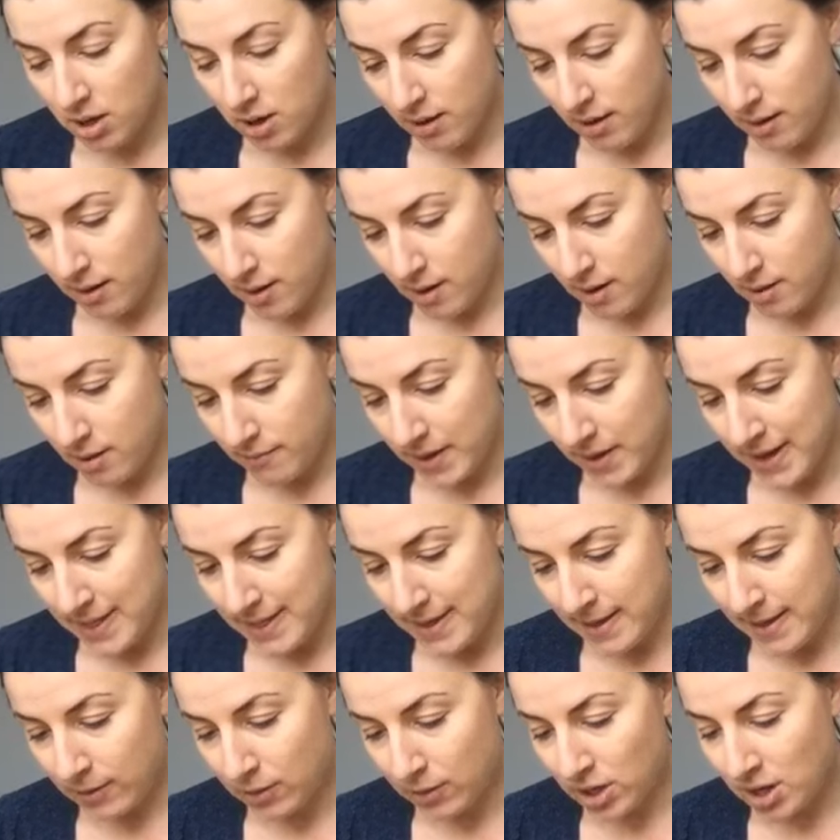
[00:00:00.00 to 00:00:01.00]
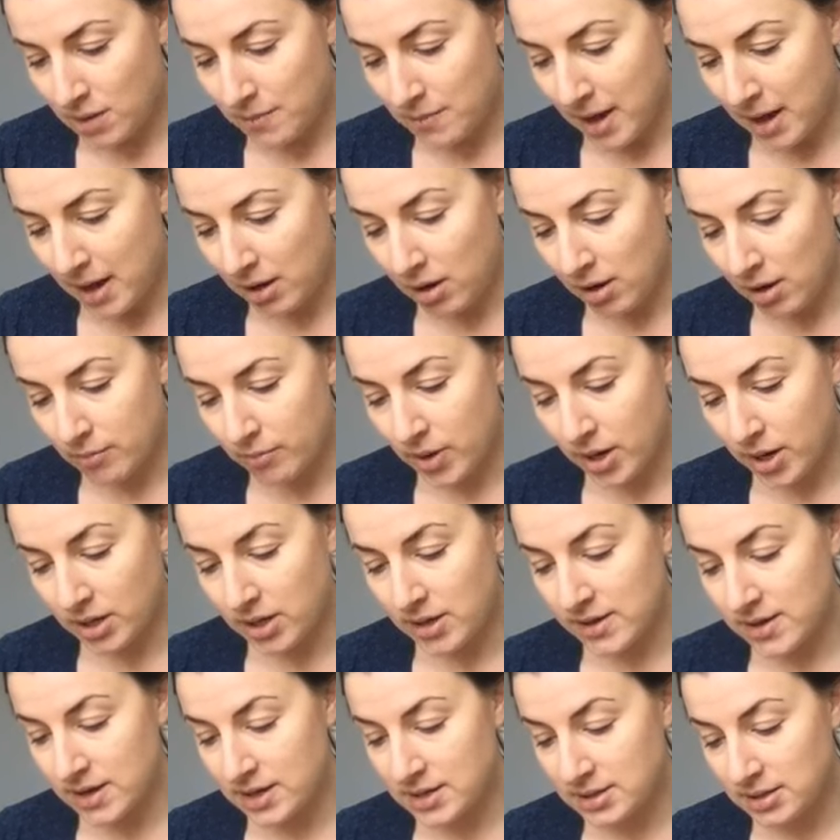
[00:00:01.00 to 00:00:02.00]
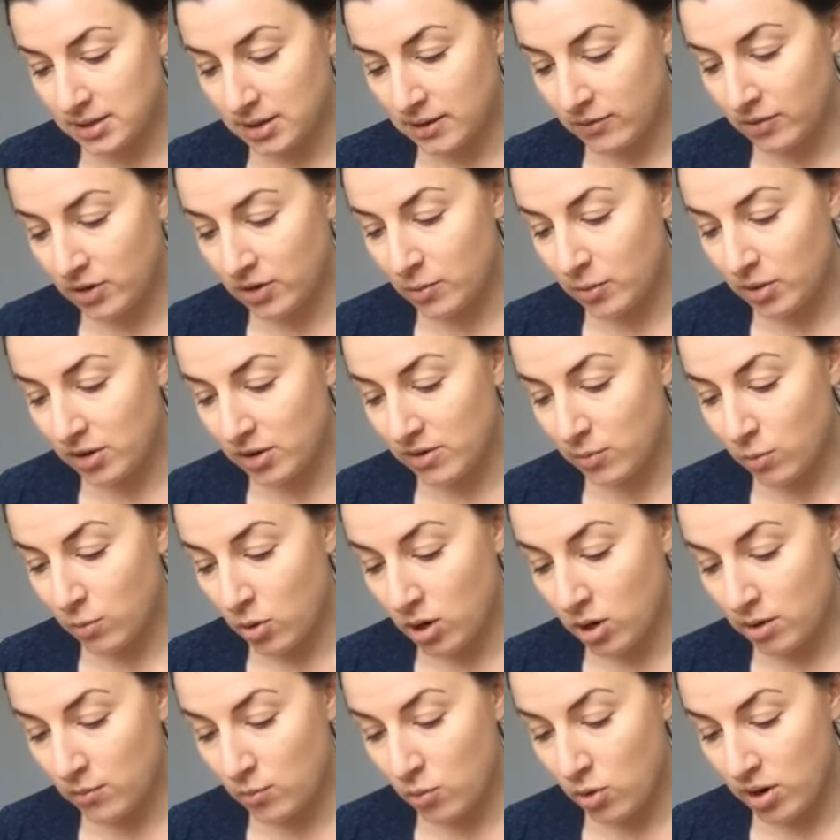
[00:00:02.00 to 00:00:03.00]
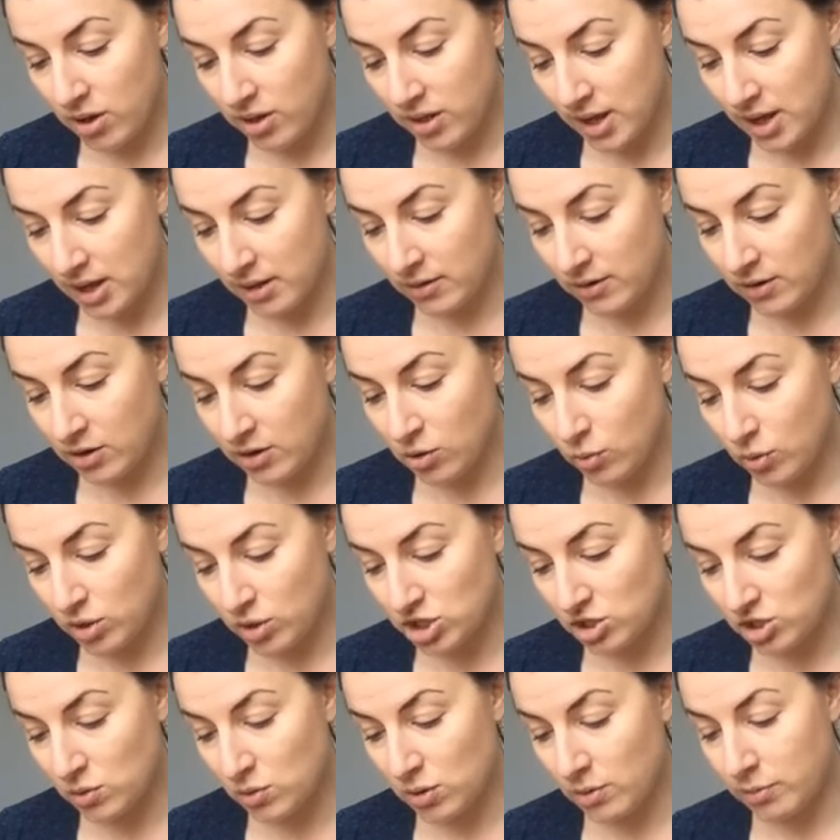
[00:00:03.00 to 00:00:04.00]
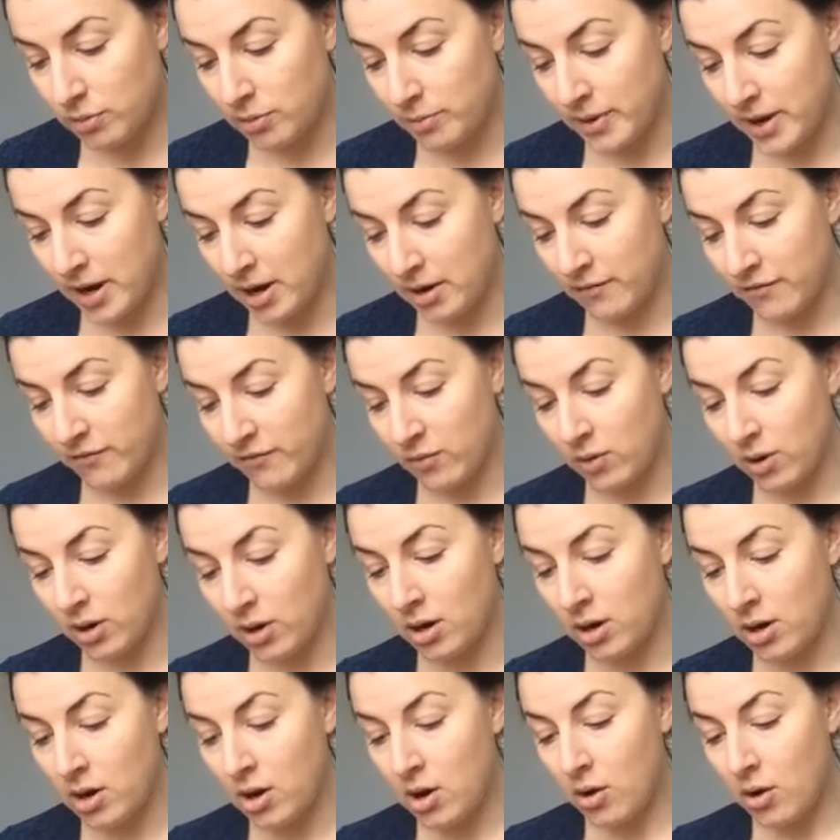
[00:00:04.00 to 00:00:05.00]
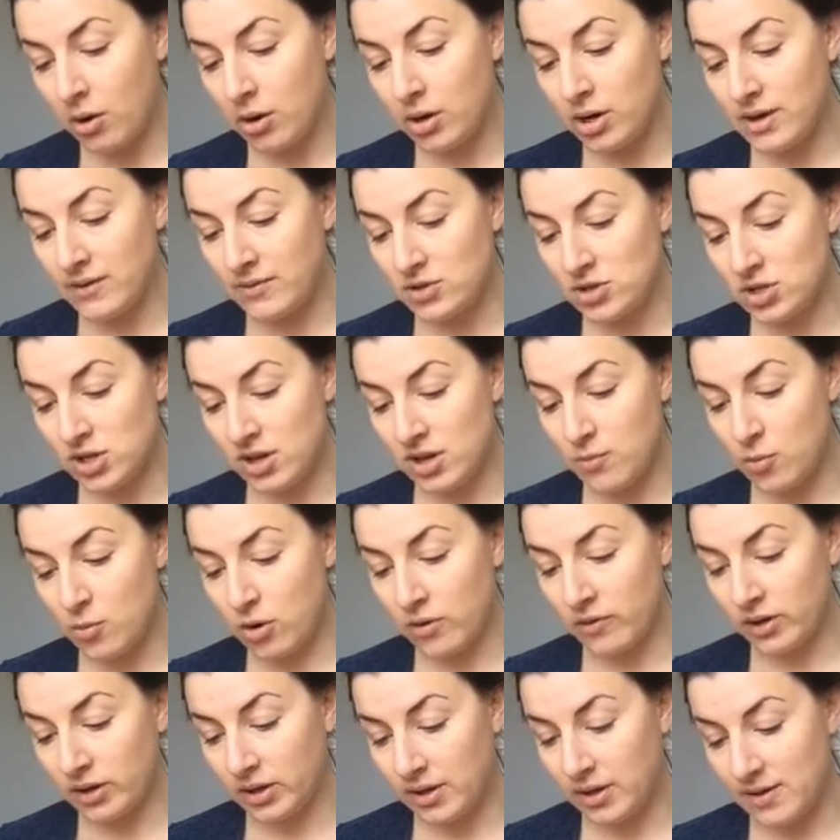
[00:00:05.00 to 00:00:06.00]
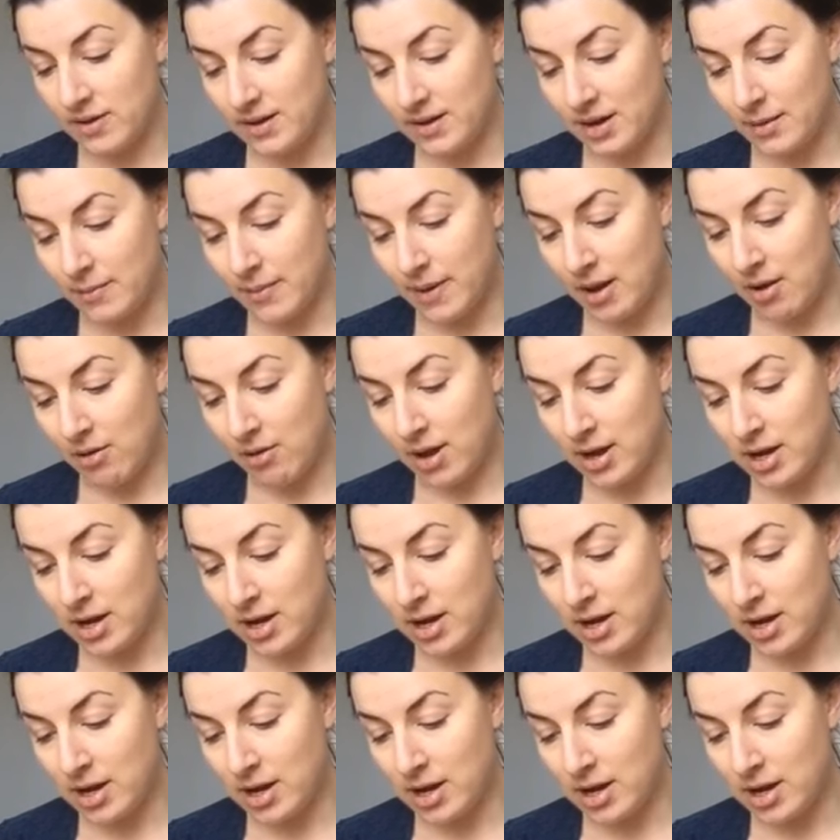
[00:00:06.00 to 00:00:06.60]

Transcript: And then looking back on pregnancy and delivery, what's one or more things you wish you were prepared for, or even just more realistic about?